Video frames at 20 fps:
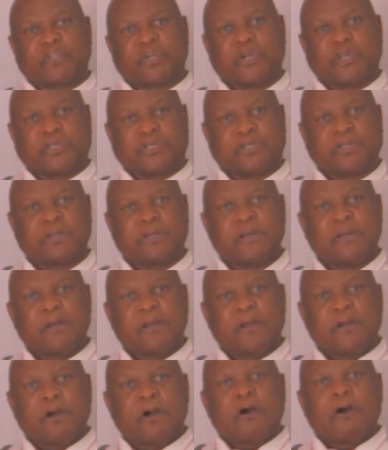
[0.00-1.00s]
church,
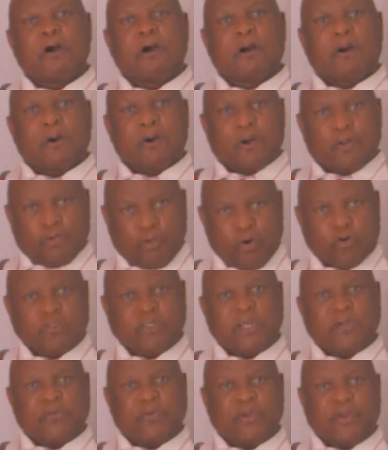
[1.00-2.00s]

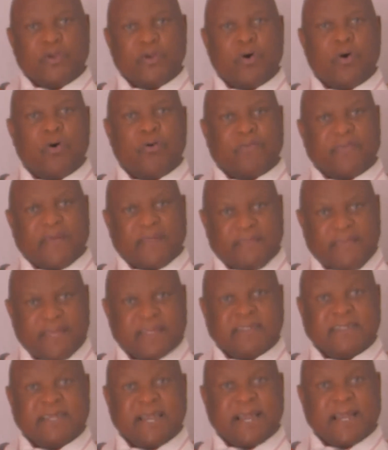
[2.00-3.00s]
those that we know that they
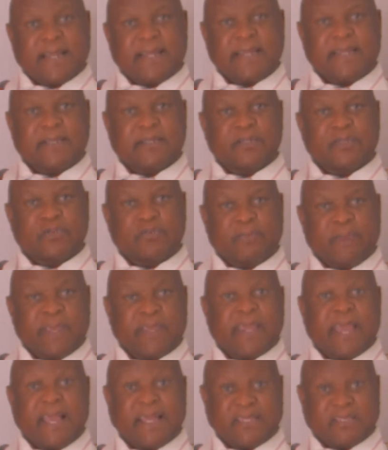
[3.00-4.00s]
are struggling to
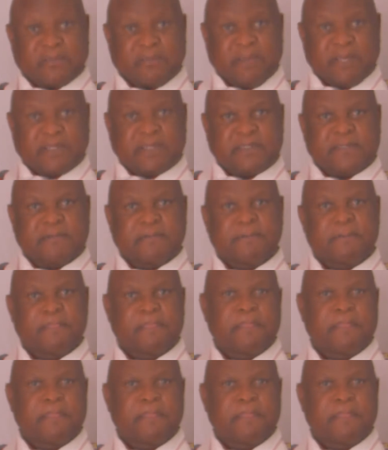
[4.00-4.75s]
make ends meet.